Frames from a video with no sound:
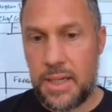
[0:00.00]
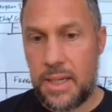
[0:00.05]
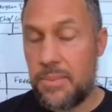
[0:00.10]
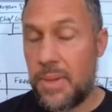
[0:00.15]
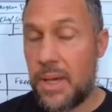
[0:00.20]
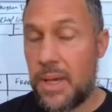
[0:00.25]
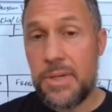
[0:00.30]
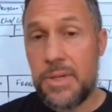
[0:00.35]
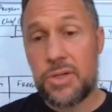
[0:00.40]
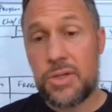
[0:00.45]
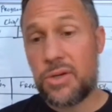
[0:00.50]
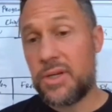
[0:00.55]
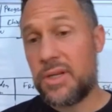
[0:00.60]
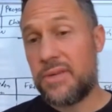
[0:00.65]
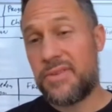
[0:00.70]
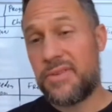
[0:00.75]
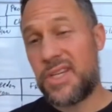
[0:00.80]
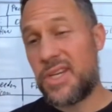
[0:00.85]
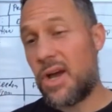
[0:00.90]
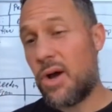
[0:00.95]
maybe you don't
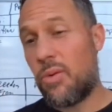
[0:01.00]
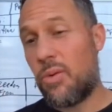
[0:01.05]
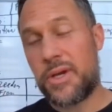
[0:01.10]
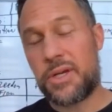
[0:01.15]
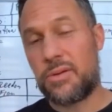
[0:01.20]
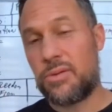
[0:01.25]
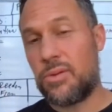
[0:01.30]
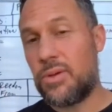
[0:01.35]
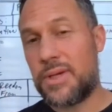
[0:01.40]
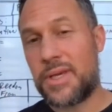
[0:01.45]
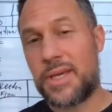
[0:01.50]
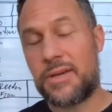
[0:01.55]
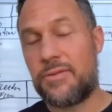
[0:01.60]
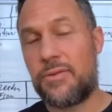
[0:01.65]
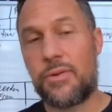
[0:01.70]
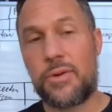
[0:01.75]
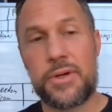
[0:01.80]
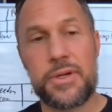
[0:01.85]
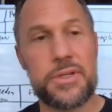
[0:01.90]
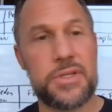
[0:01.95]
even know what you're looking
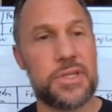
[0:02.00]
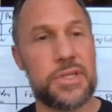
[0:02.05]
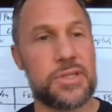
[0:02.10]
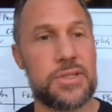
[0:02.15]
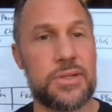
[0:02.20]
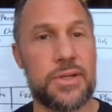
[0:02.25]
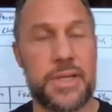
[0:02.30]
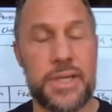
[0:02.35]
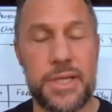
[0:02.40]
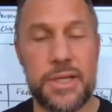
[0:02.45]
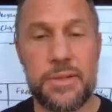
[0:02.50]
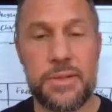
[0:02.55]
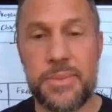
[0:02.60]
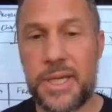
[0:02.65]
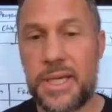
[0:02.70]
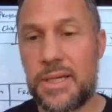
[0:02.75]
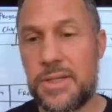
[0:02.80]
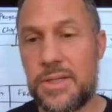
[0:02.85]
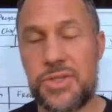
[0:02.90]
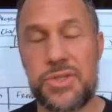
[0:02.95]
for. You just are here
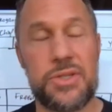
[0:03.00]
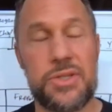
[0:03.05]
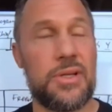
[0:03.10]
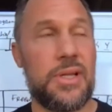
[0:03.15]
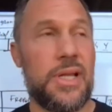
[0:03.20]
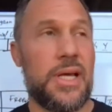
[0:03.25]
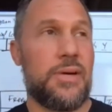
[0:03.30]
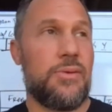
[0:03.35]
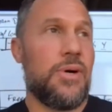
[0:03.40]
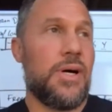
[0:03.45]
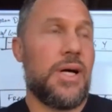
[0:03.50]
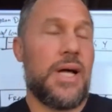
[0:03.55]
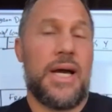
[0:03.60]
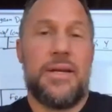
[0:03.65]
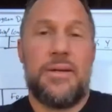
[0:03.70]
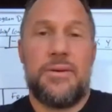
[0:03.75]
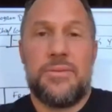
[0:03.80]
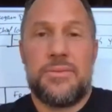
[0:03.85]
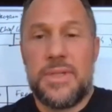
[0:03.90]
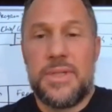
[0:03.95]
because you're like, well, I
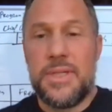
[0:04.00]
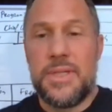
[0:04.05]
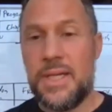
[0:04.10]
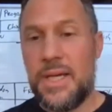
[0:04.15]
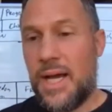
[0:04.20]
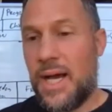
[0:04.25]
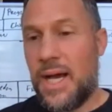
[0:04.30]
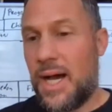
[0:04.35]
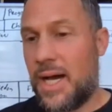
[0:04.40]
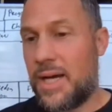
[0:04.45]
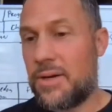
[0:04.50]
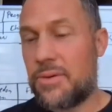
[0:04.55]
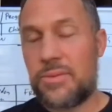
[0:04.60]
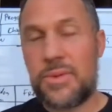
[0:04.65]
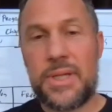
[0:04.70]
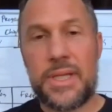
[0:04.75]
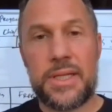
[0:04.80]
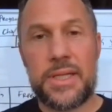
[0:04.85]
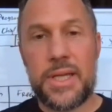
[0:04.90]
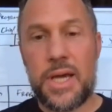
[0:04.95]
don't
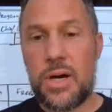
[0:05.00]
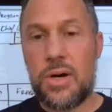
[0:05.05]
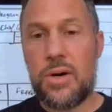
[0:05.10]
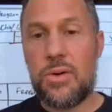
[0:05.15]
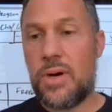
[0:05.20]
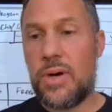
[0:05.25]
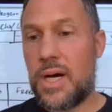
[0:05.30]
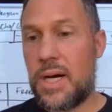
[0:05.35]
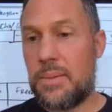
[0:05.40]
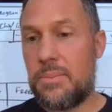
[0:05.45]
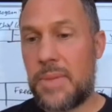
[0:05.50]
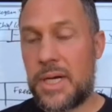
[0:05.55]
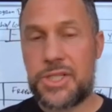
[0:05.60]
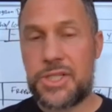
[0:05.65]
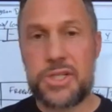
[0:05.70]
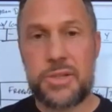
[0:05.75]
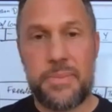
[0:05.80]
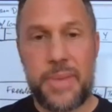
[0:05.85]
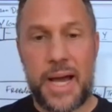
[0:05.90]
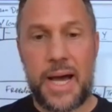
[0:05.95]
really know
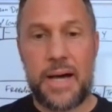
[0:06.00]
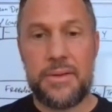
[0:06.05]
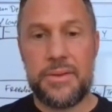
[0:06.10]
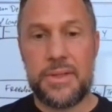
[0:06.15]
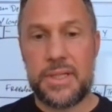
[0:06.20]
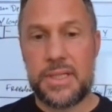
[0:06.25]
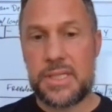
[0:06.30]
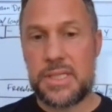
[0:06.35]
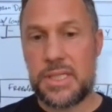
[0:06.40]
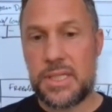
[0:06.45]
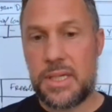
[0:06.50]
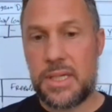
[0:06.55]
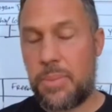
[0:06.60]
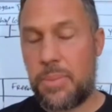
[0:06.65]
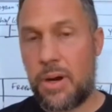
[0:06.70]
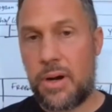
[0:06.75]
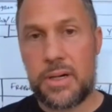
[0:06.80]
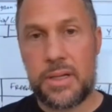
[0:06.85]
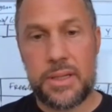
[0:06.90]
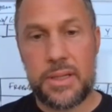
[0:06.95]
much about this
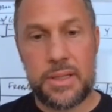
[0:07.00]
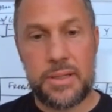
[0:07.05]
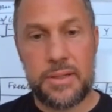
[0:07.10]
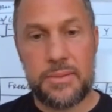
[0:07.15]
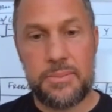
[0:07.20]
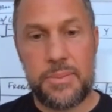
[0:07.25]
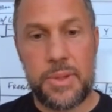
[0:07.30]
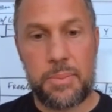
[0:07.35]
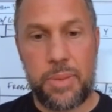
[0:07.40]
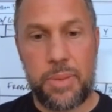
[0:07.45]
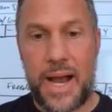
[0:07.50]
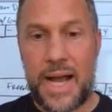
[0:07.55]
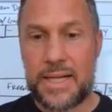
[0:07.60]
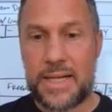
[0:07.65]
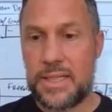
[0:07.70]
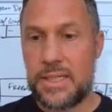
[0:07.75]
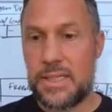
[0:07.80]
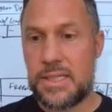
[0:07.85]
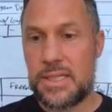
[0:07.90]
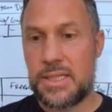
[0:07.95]
part of the
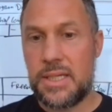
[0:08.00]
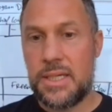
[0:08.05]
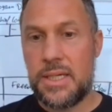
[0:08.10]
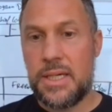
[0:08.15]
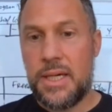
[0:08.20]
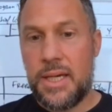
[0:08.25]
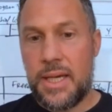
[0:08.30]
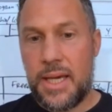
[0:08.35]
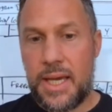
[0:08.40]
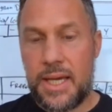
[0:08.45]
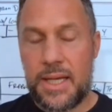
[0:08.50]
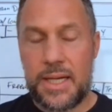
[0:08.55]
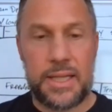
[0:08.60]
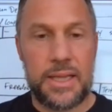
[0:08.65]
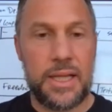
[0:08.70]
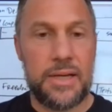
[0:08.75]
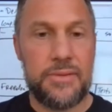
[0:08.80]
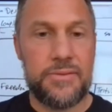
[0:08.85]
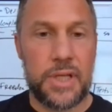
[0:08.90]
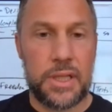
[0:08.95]
practice, and I'd
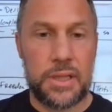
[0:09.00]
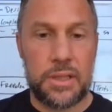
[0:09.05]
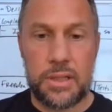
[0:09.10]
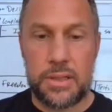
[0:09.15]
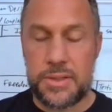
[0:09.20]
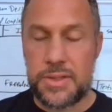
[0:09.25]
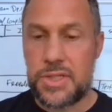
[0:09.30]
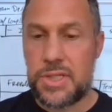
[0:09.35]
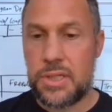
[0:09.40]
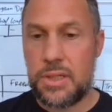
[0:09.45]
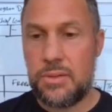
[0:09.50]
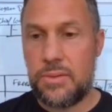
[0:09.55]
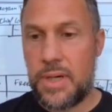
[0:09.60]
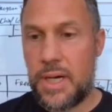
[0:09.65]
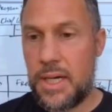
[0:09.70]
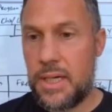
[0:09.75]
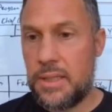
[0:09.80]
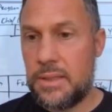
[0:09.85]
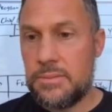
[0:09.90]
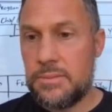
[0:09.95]
love to learn. So